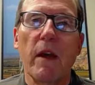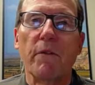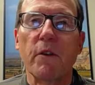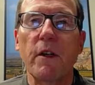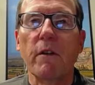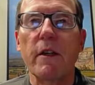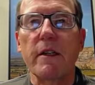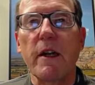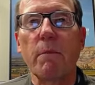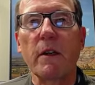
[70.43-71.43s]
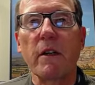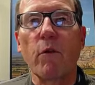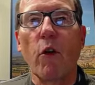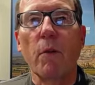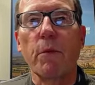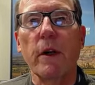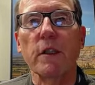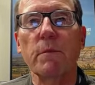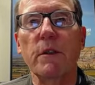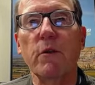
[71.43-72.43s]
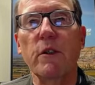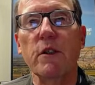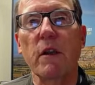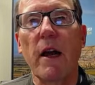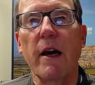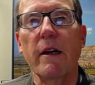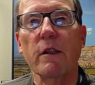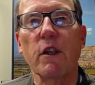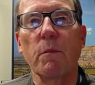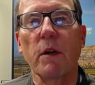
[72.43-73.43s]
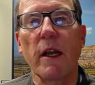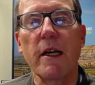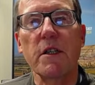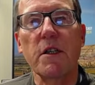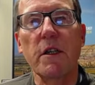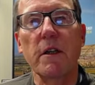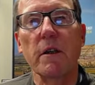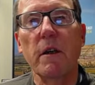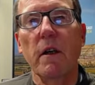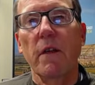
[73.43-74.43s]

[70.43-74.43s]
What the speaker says: After nearly a doubling of oil production between July and October last year,